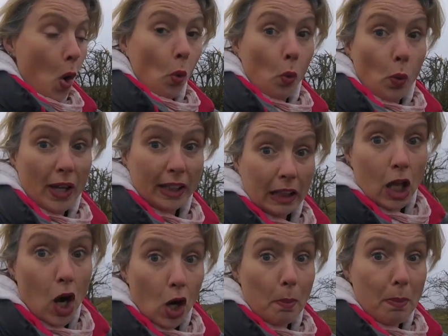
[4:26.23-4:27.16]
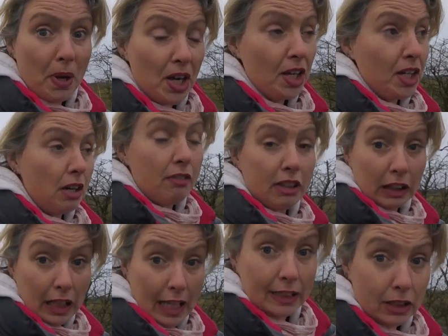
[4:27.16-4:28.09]
with log burner and
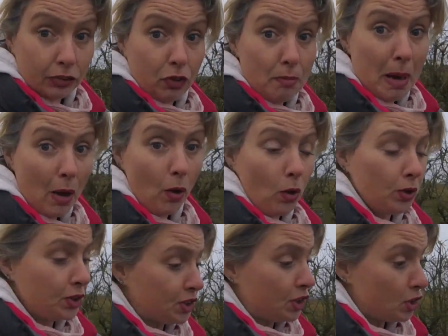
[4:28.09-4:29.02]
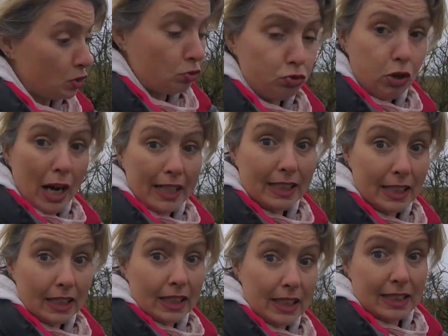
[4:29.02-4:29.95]
land for my horses
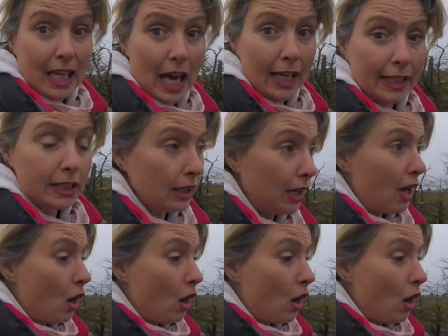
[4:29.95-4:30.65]
right at the side,